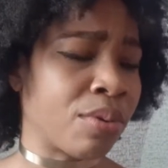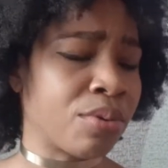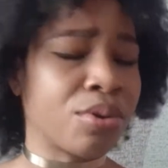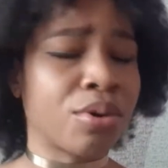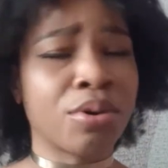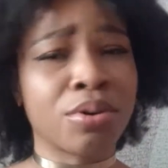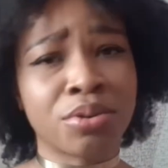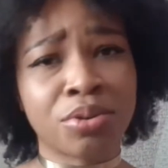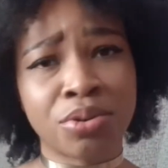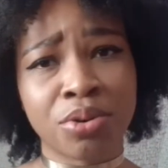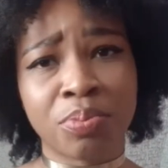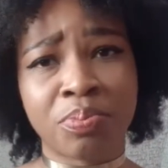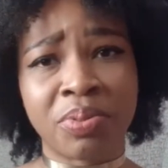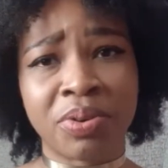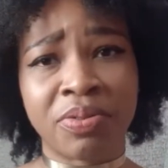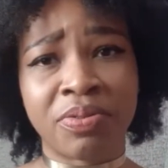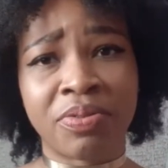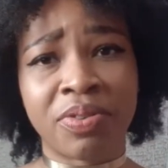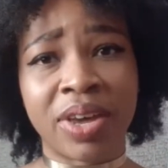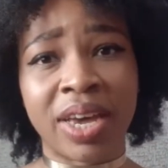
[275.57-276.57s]
would also
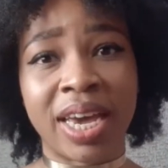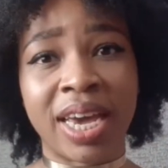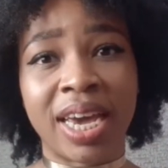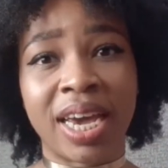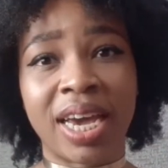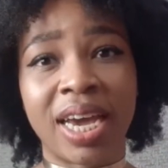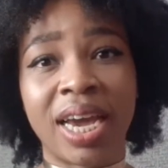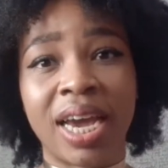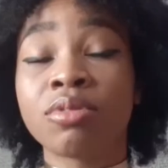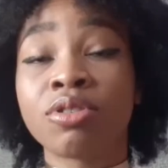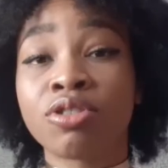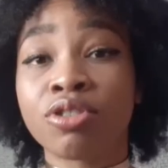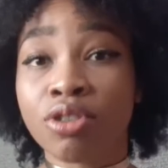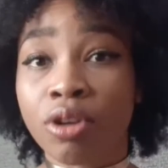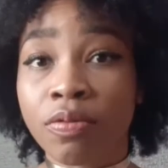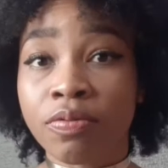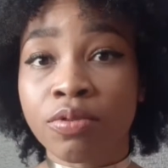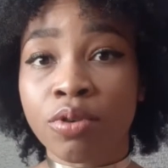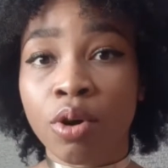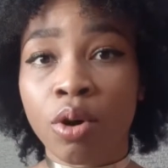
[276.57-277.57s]
prefer
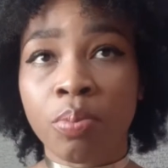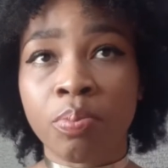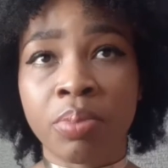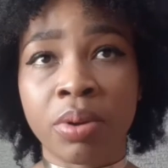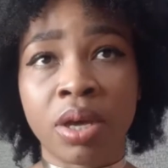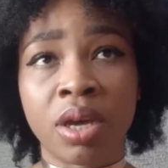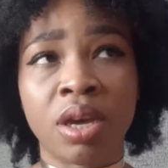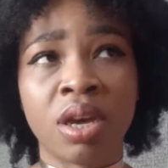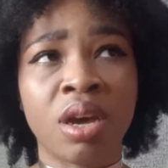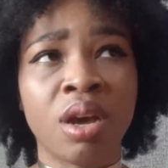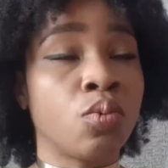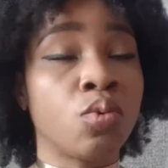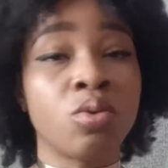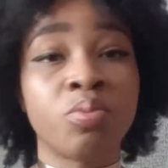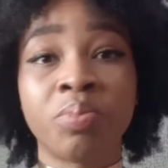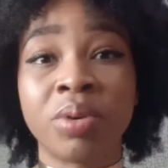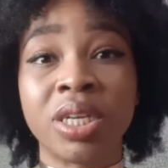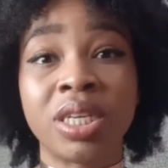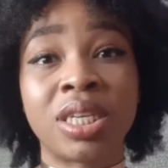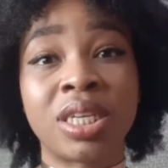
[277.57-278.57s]
soft copy
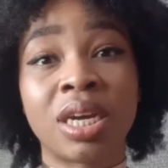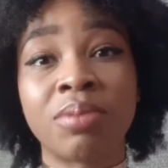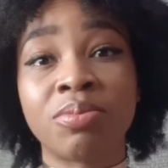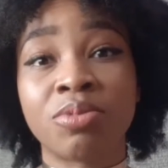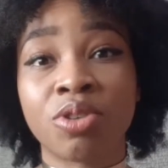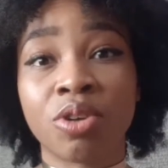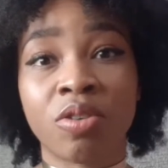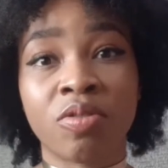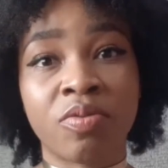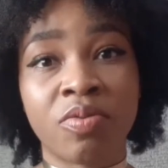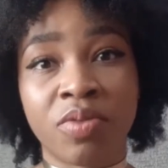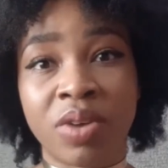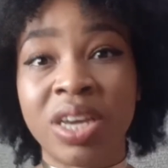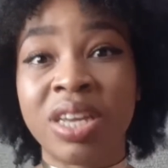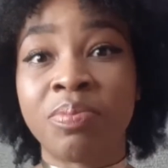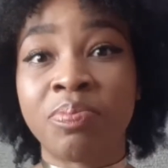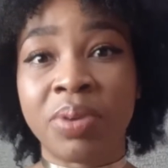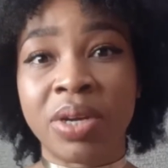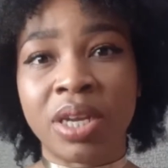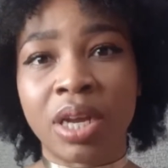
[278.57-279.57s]
would be in terms of
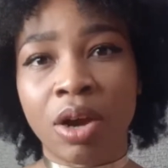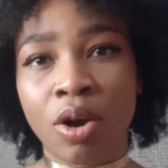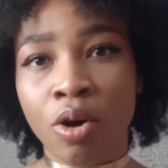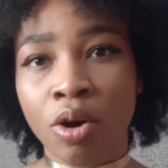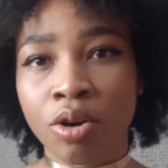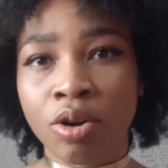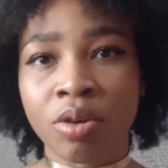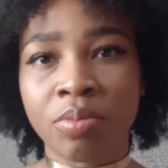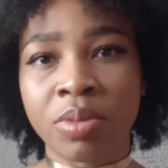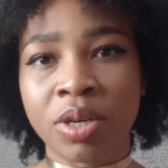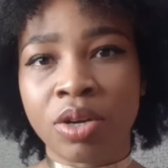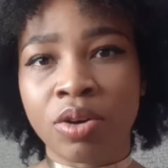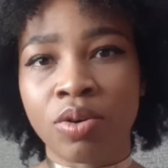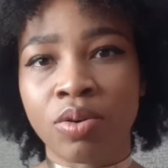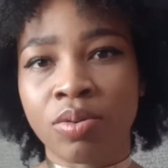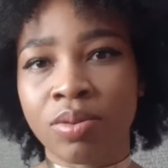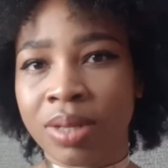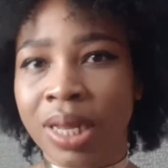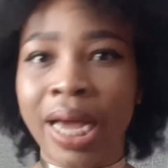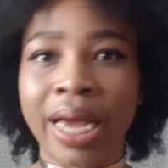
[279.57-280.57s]
it being
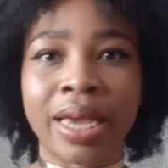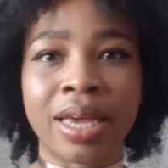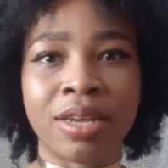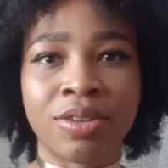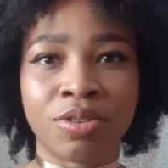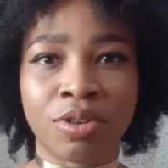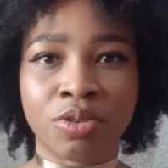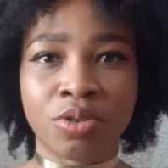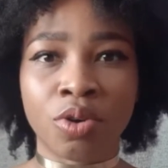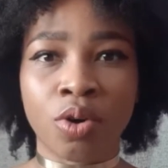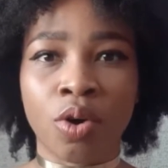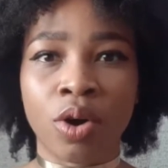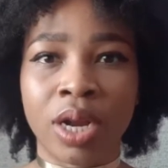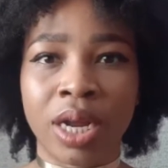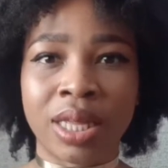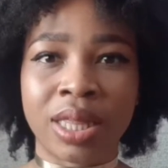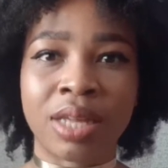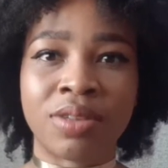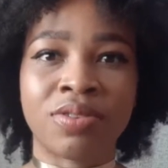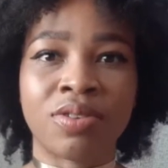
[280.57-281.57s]
economical. Like, it's also
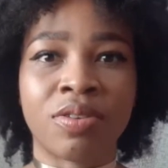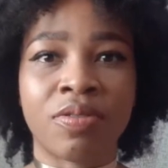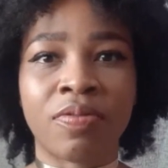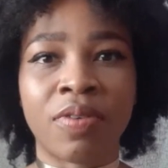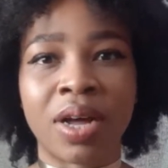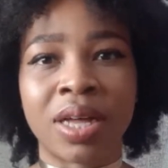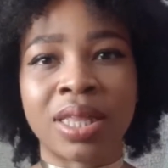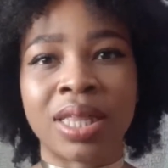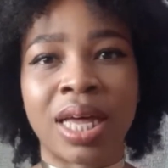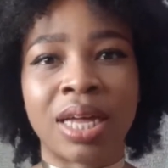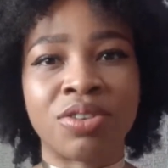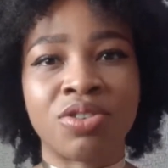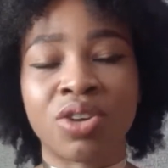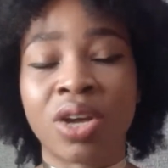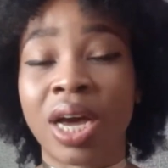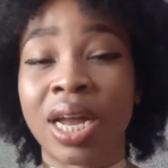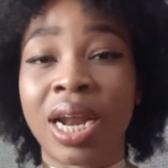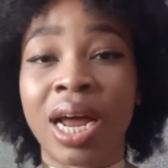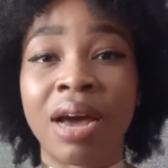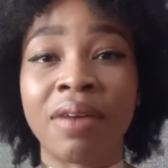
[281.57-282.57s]
connected to the fact that you
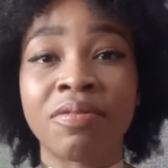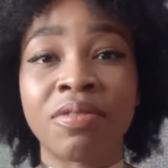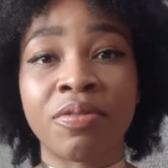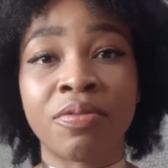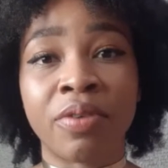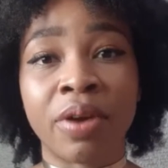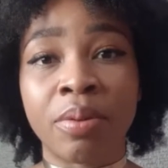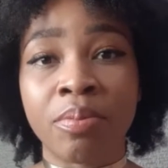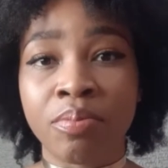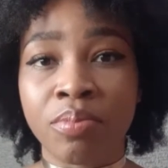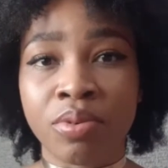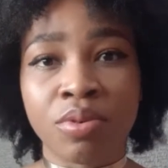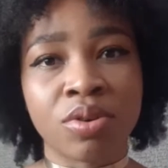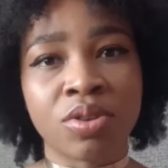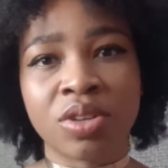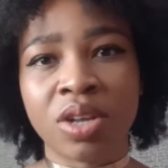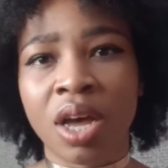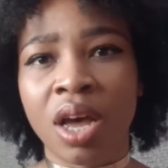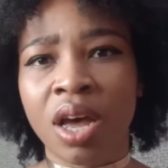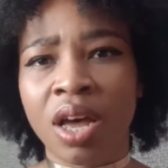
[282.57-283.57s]
can have different
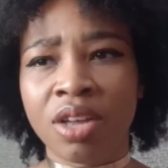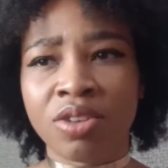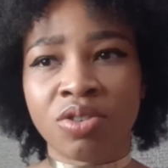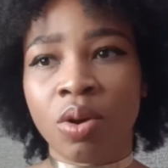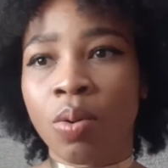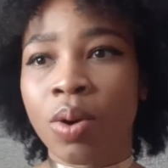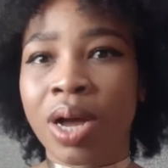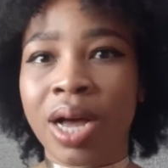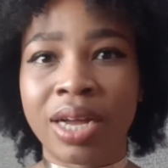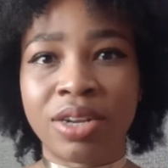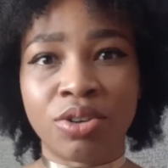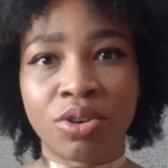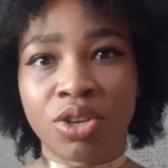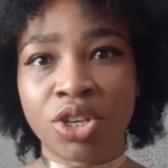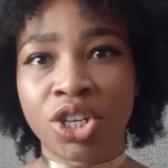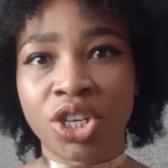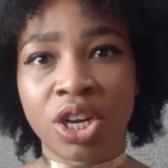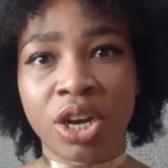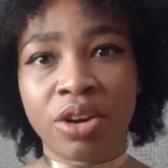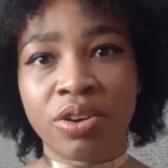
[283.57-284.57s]
books, someone can
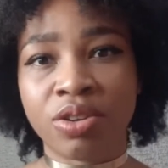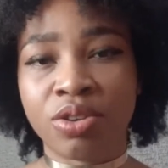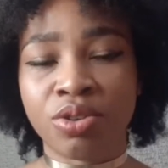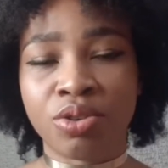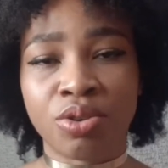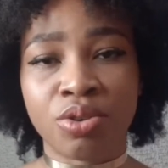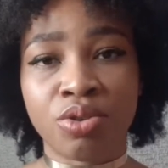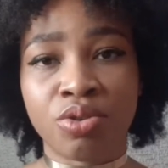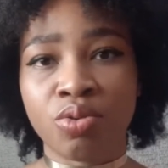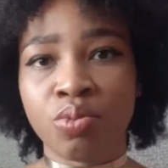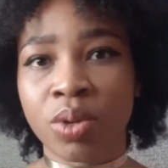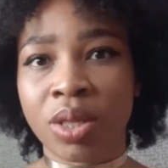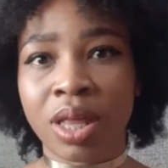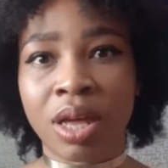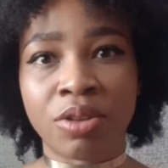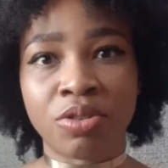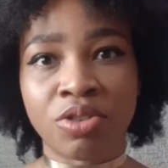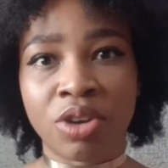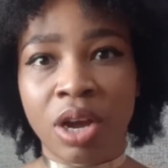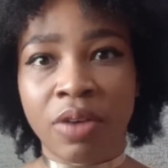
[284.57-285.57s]
just share it to you
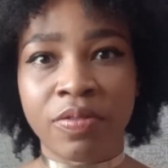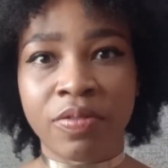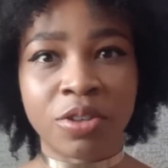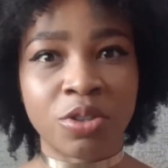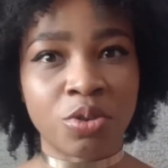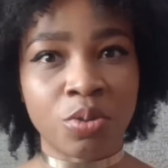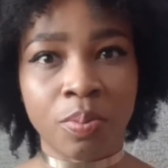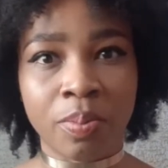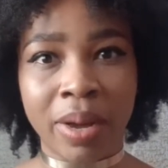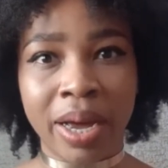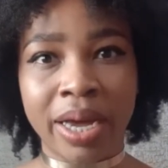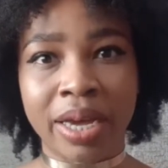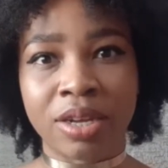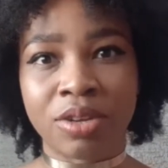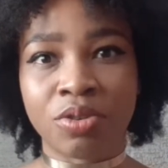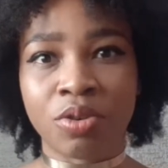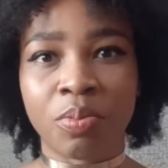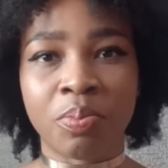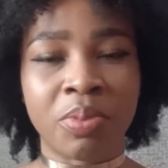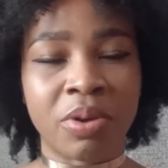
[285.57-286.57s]
without you having to buy
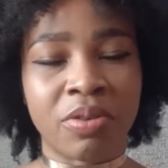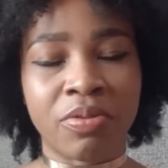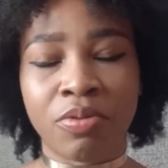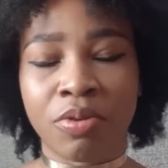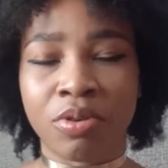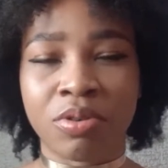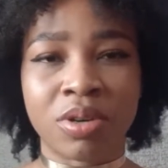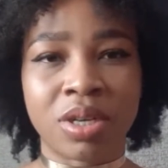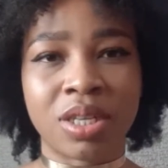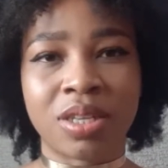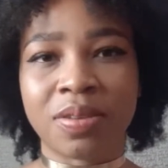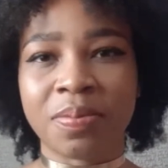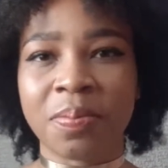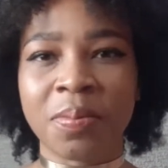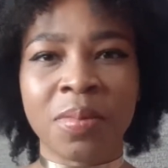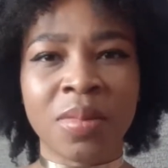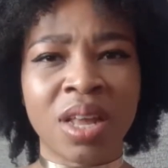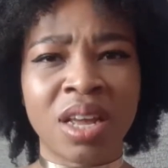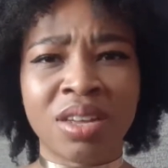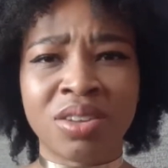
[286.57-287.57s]
it or pay for it.
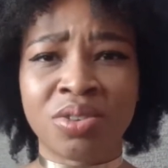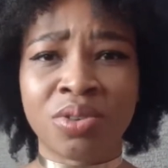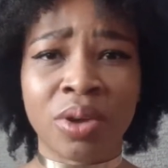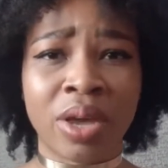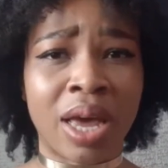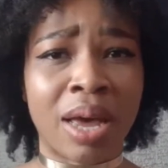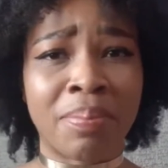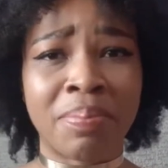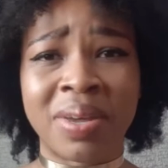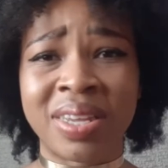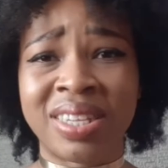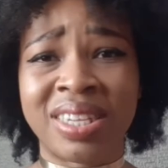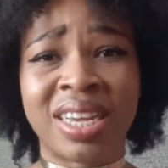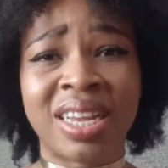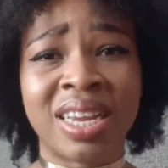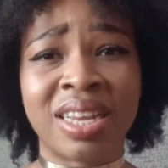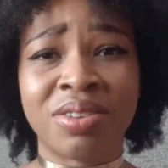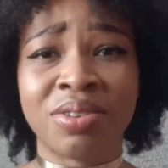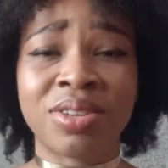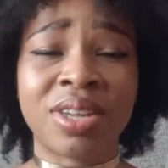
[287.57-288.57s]
So yeah,
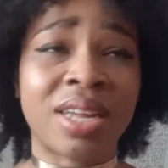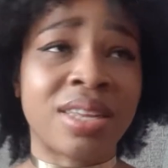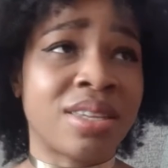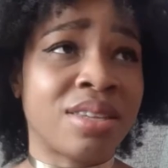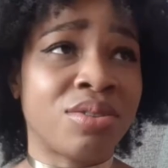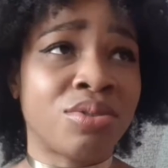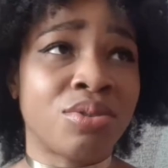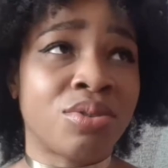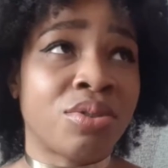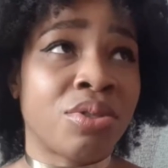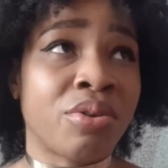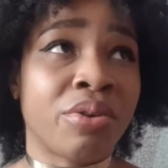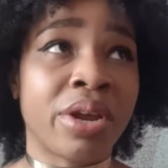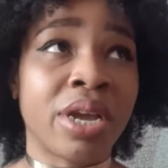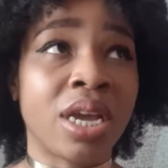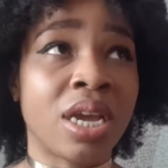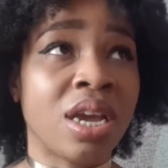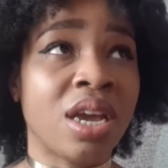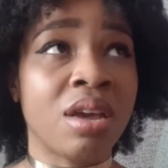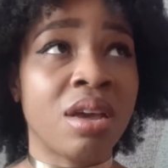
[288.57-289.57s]
basically those are the
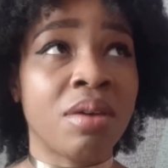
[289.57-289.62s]
3